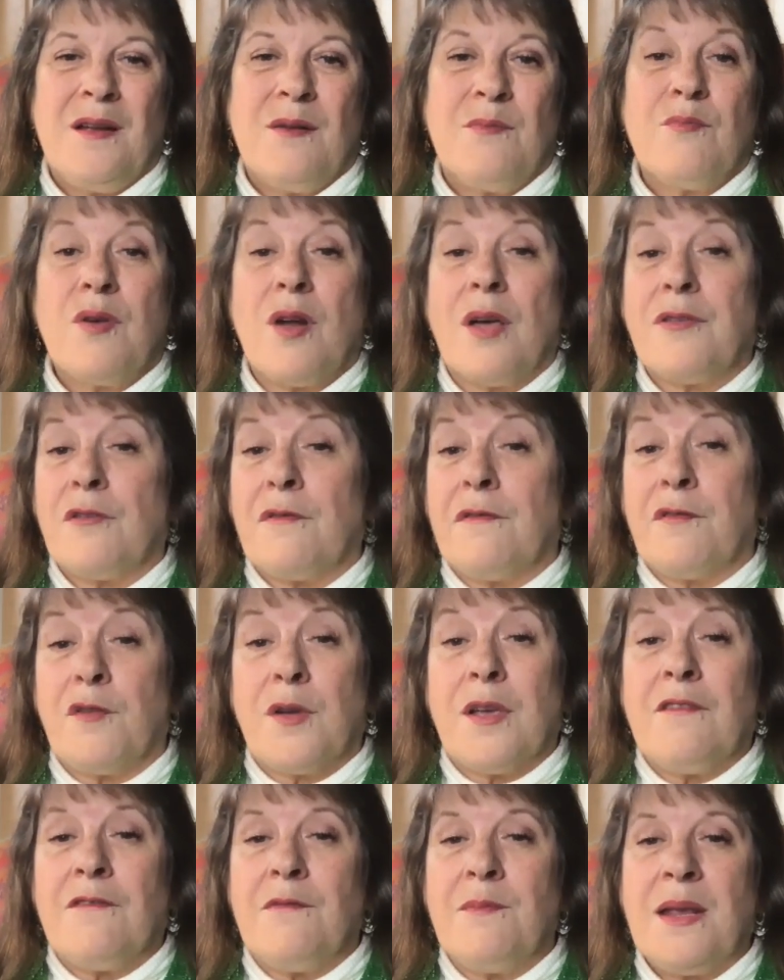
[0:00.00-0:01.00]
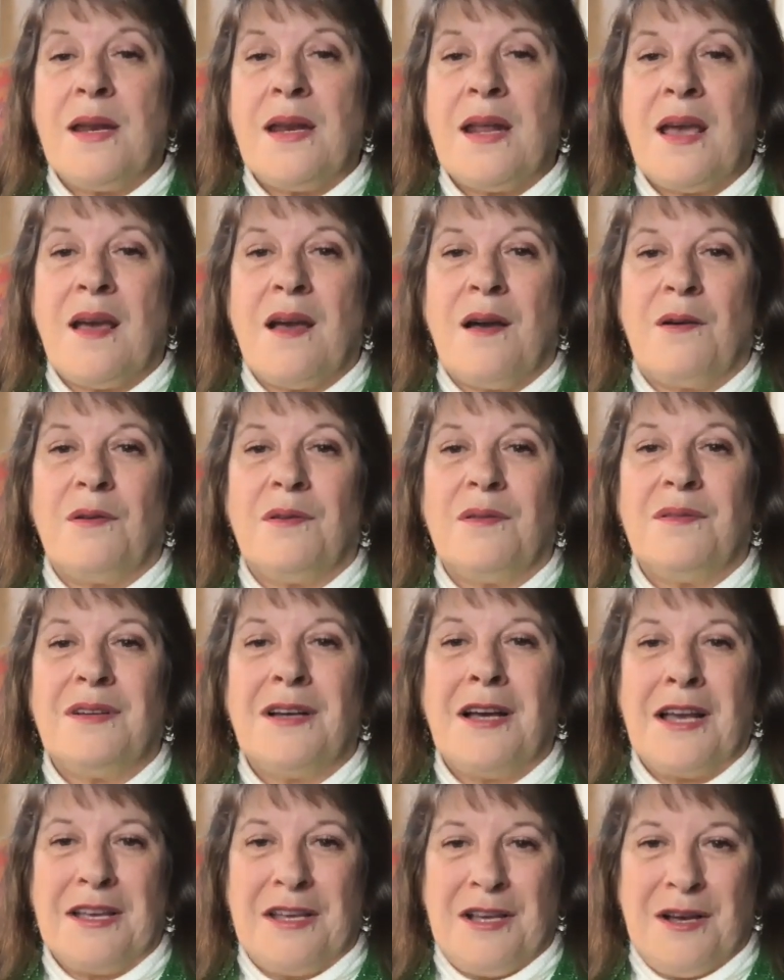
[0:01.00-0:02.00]
Brother, forgive me now.
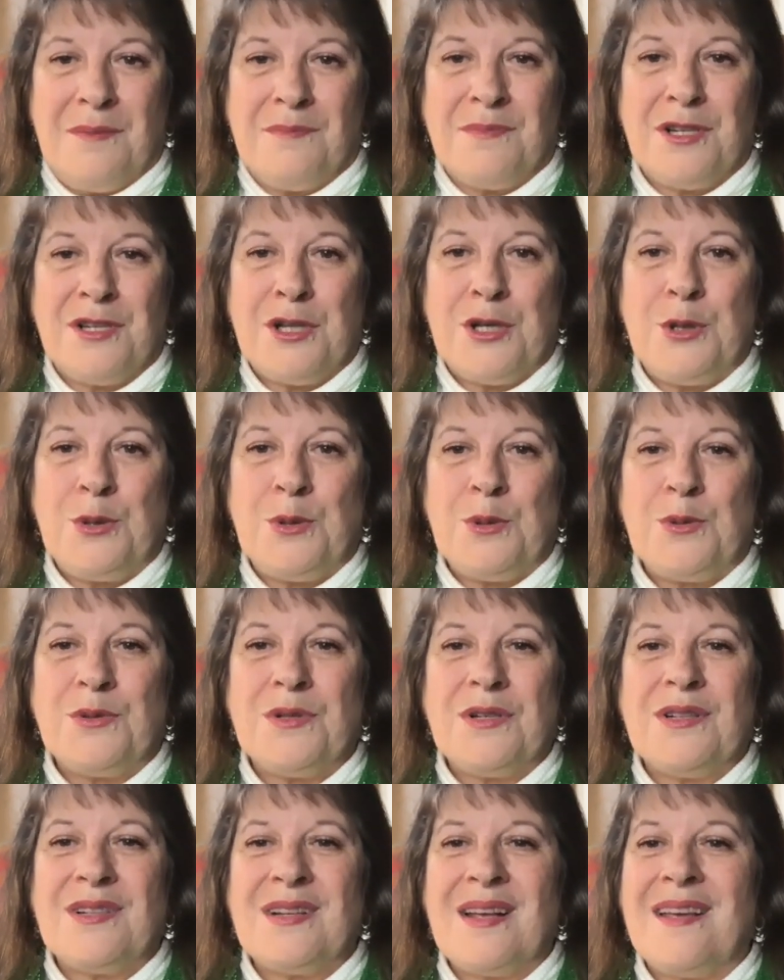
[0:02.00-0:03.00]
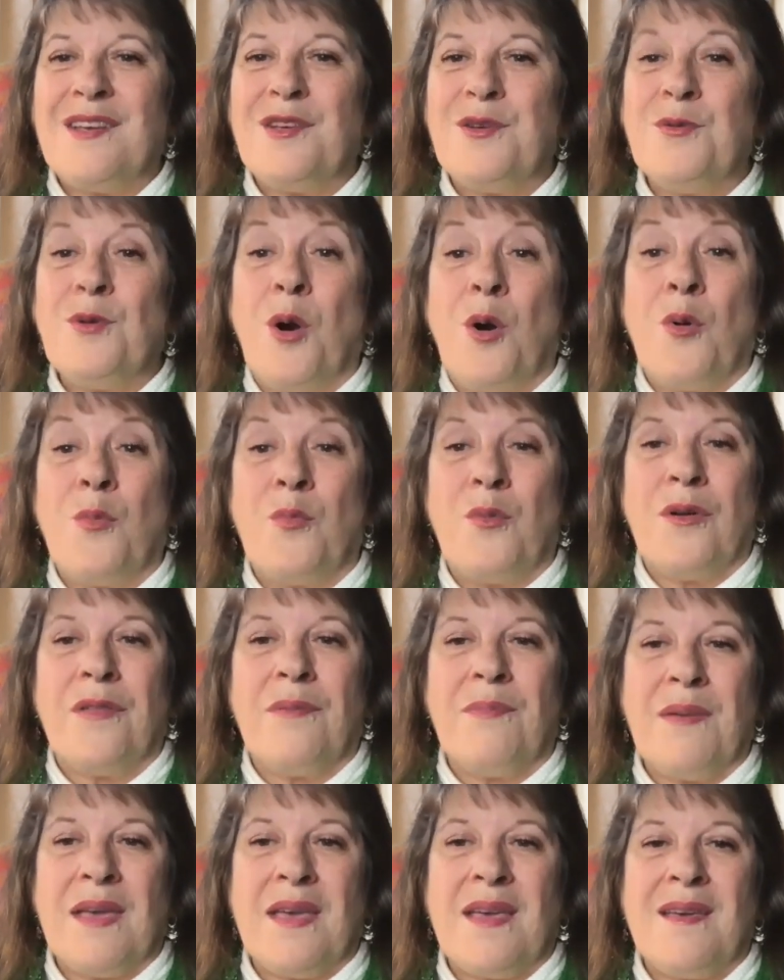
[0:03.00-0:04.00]
I come to you to take you home
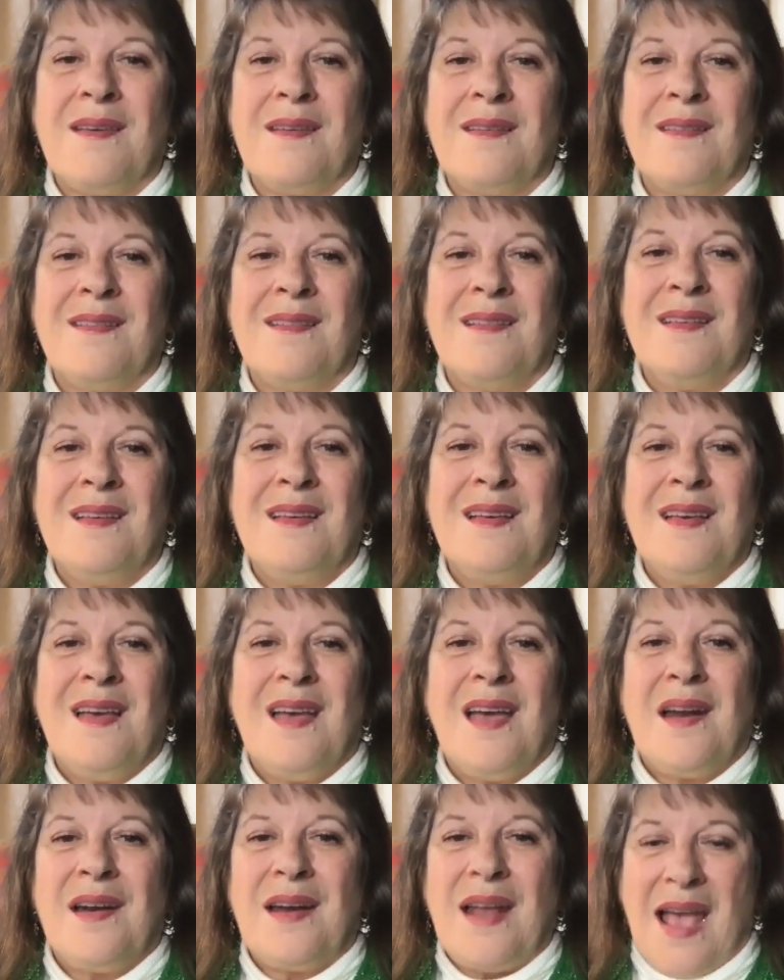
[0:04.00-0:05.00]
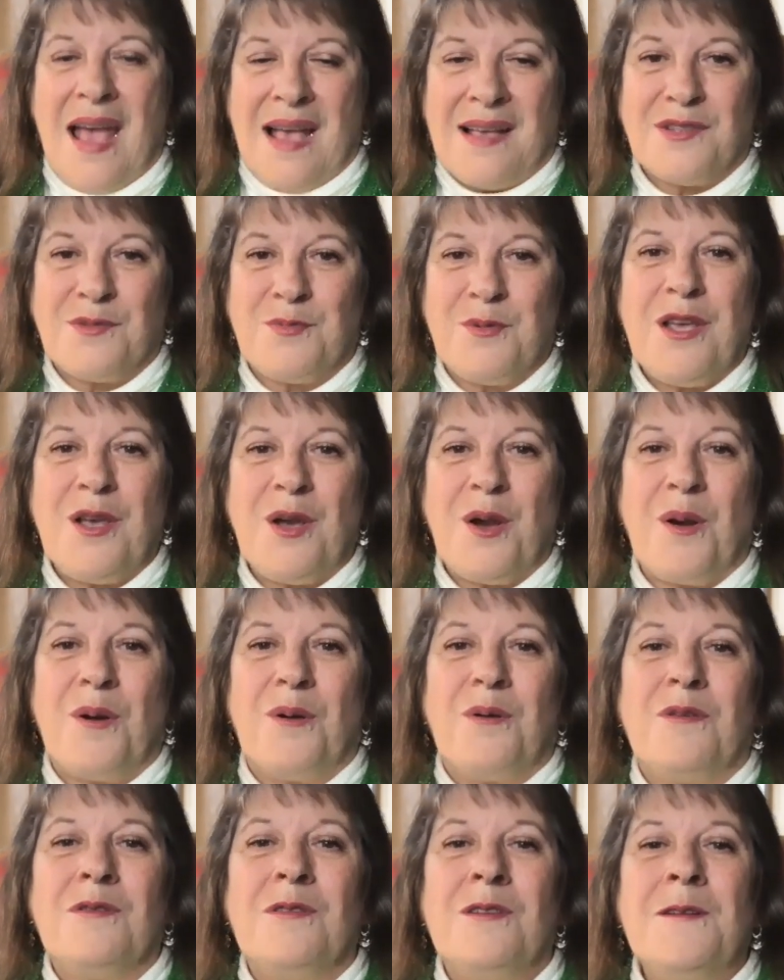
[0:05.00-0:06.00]
with me. And as we
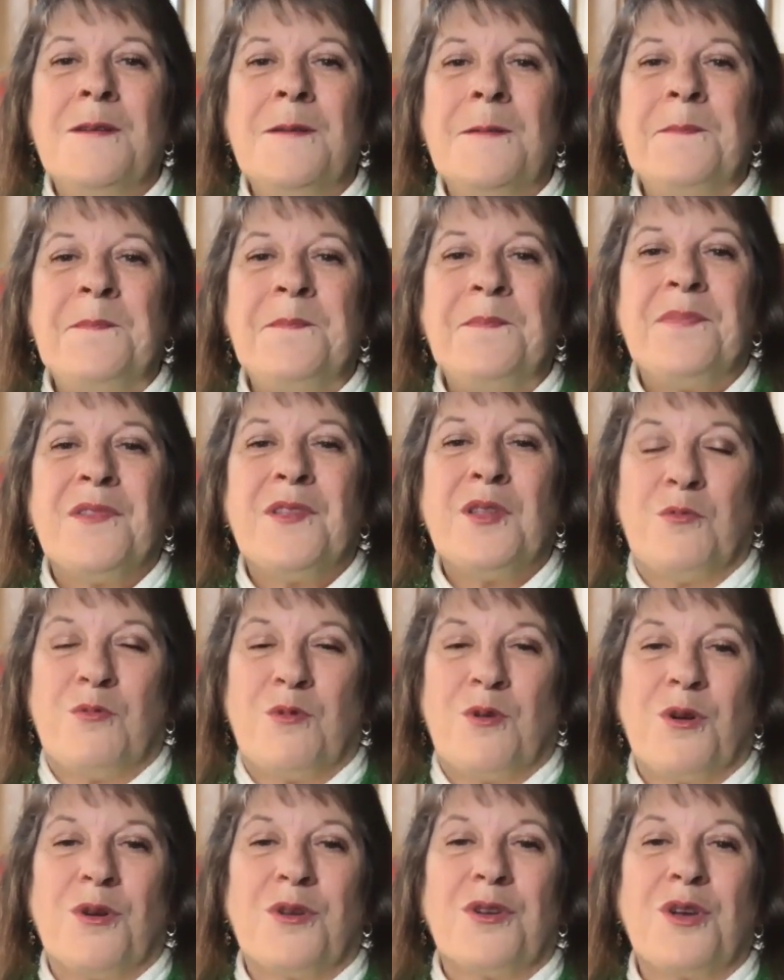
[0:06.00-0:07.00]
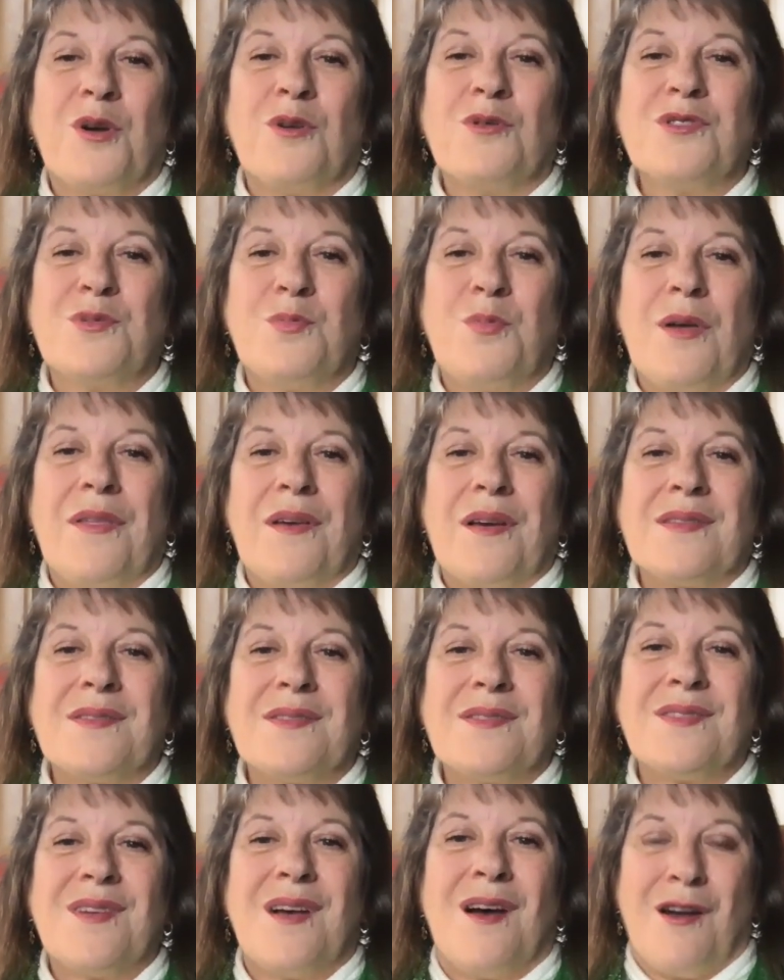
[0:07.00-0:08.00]
go, the world goes with
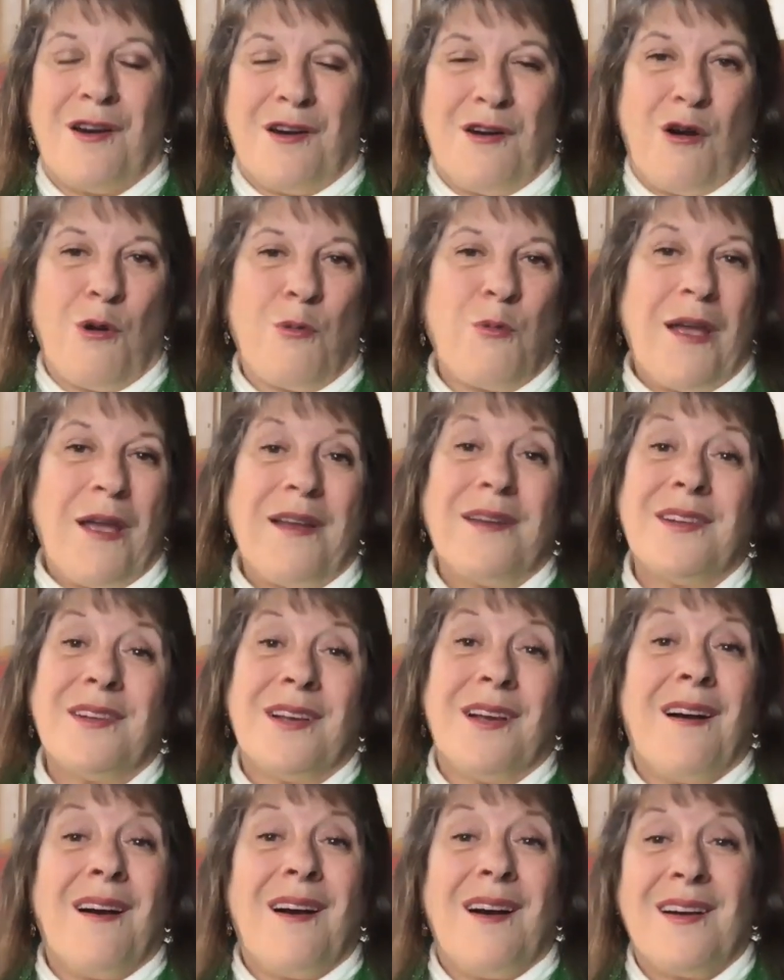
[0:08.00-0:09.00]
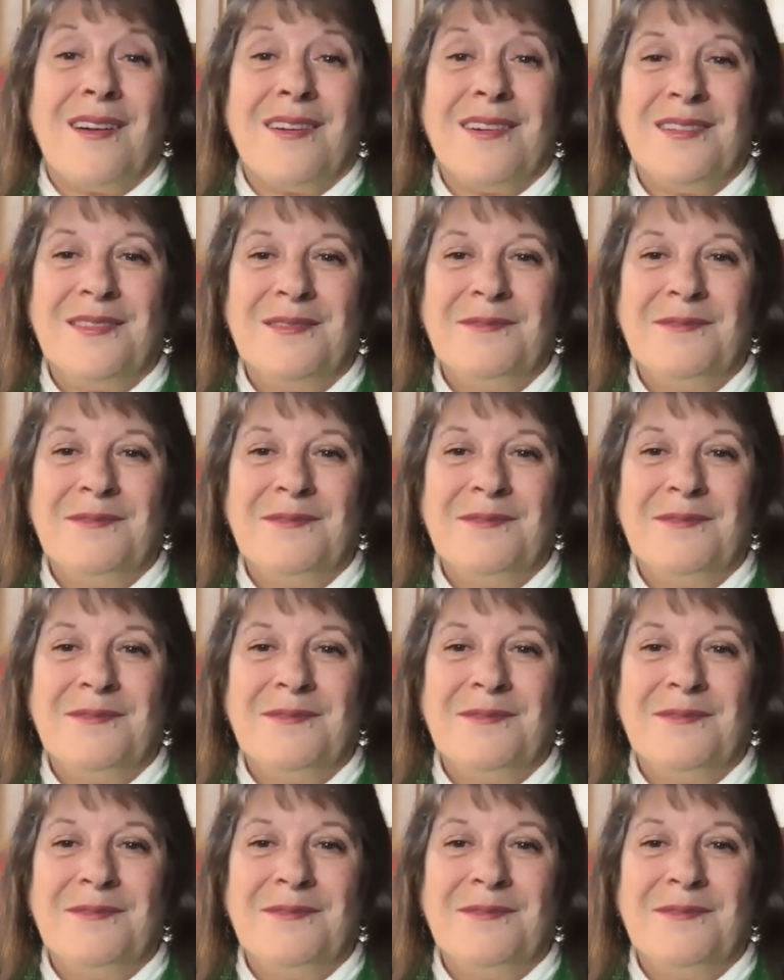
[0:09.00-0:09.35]
us on our way to God.